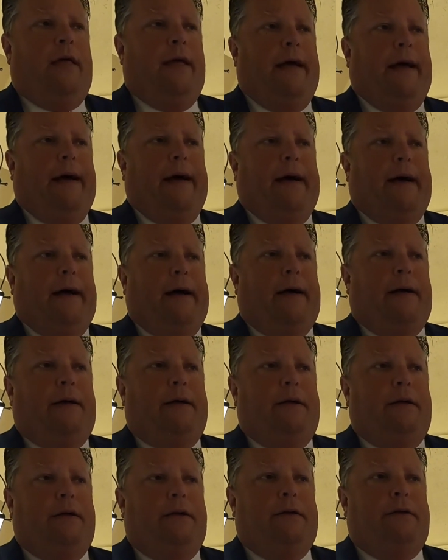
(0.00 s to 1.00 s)

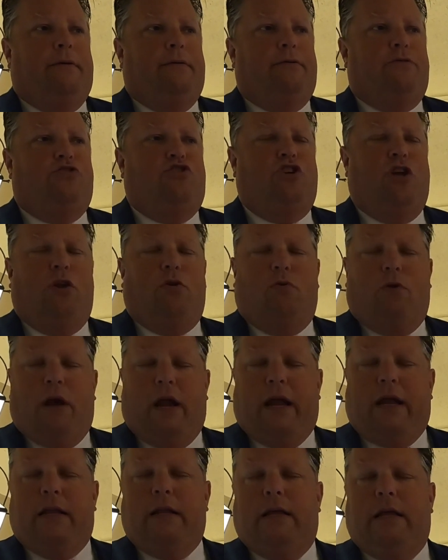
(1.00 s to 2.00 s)
uh,
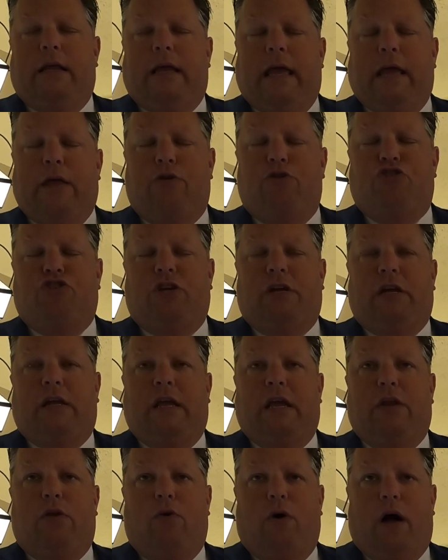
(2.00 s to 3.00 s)
generate energy
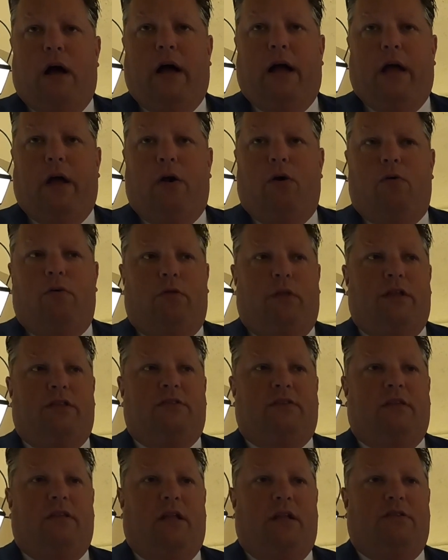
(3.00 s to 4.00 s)
in Ohio,
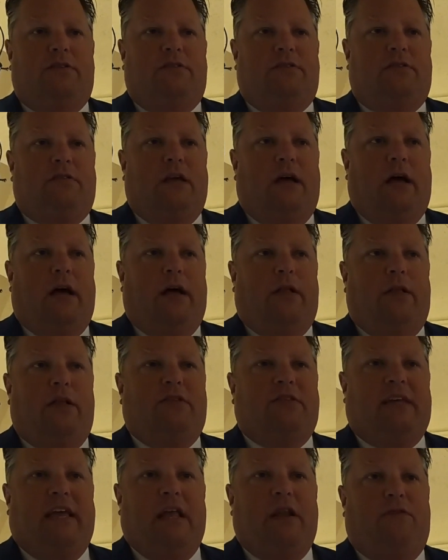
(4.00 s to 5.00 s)
let's let's uh,
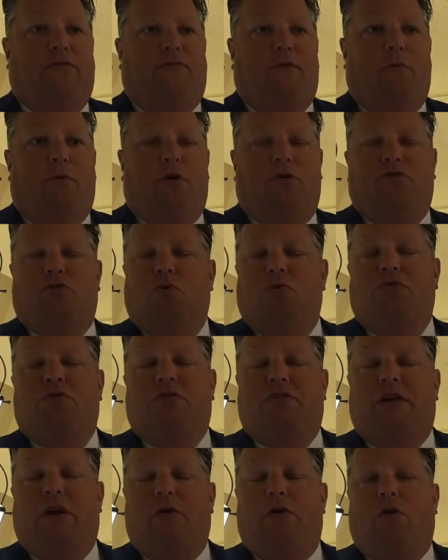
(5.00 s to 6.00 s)
let's get it from our
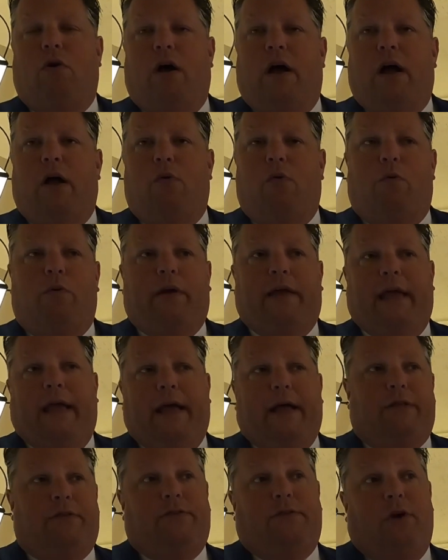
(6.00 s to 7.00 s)
sources here in Ohio where we
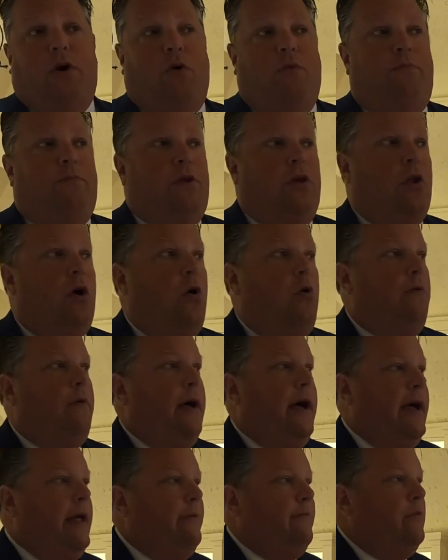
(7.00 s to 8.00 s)
can. So you know,
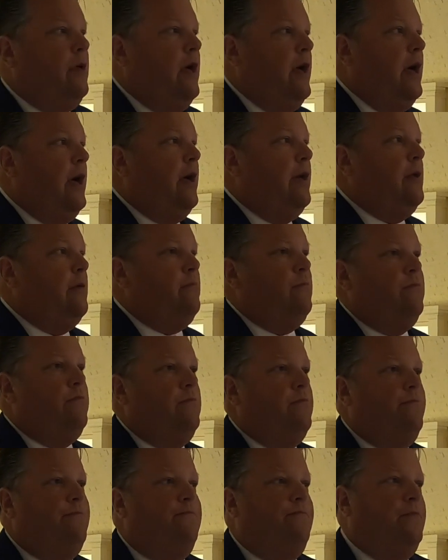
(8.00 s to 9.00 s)
I uh,
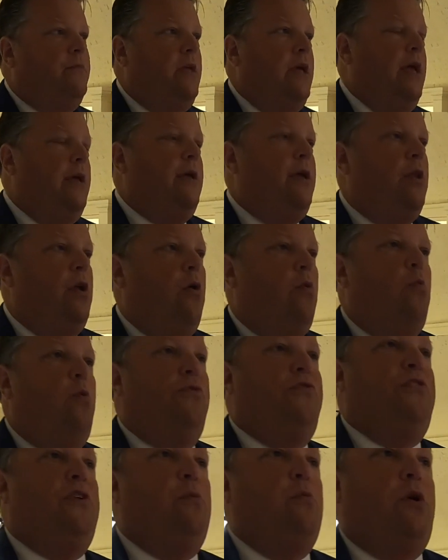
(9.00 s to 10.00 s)
you know,
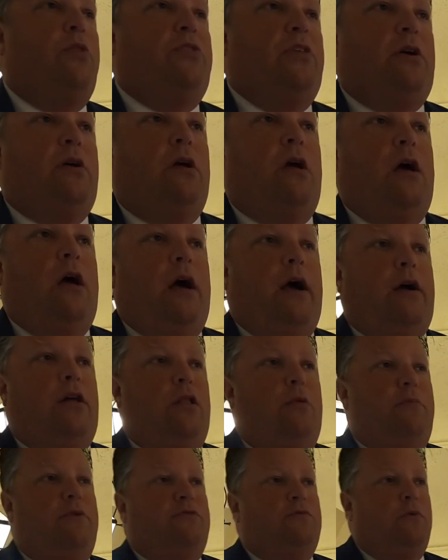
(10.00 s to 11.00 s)
we'll see what the uh,
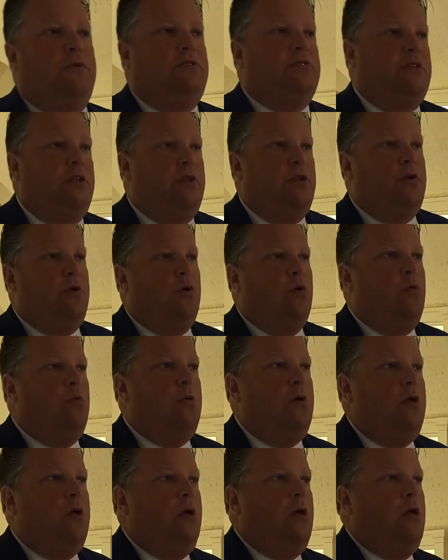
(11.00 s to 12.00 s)
Columbus wants to do.
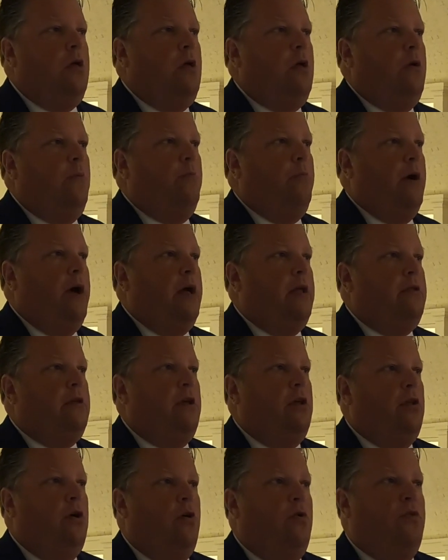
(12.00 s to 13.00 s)
But
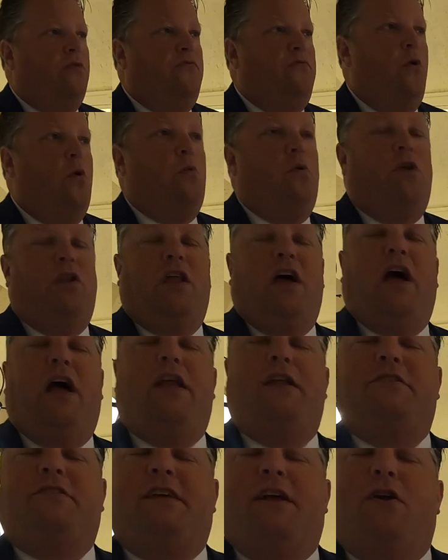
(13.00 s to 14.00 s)
you know, the
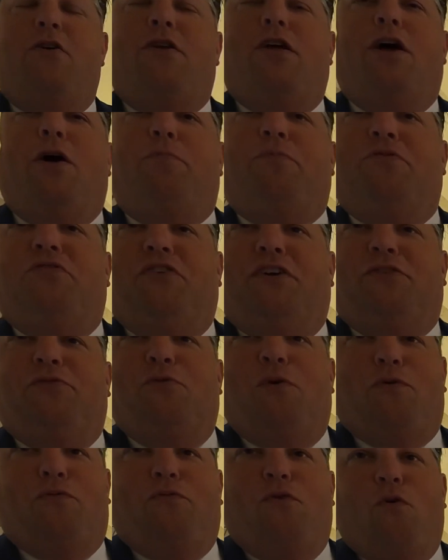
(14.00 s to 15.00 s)
419 is here to help the
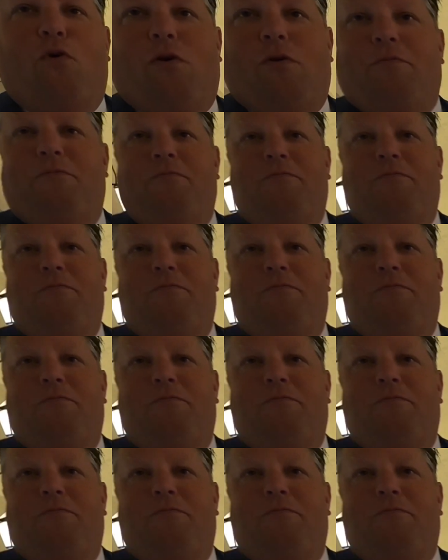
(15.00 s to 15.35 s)
614. Oh,